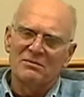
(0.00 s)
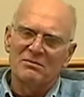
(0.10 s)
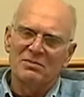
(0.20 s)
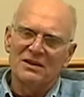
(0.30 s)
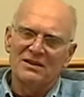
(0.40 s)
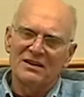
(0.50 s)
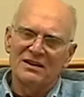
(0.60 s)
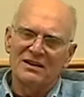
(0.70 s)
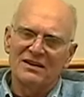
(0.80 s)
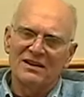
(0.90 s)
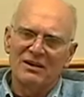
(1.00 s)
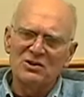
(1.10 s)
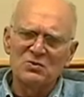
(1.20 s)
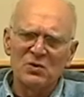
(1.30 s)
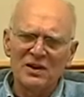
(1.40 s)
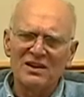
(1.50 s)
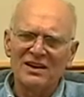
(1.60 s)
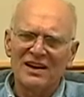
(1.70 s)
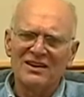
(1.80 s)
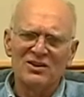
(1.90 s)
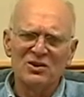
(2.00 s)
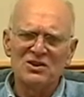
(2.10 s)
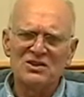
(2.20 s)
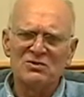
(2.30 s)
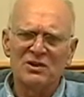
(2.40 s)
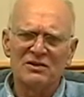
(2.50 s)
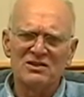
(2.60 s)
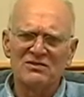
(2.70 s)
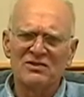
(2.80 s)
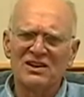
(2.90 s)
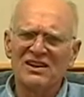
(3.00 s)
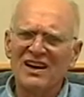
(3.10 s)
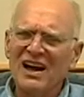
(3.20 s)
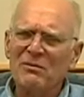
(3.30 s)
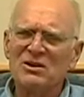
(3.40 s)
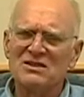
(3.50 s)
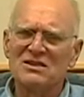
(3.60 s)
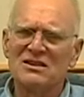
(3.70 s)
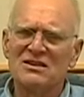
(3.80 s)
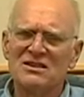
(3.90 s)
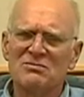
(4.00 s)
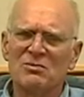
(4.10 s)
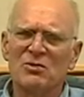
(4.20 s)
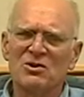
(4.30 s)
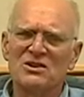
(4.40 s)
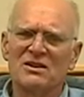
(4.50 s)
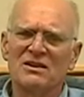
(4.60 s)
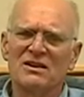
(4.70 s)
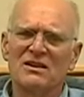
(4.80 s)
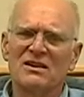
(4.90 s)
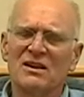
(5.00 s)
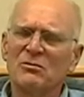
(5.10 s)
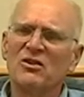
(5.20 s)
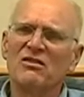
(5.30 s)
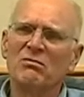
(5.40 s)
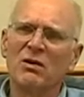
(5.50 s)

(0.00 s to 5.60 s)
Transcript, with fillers: But uh, that was one thing I noticed when I was in Vietnam is the disproportionate number of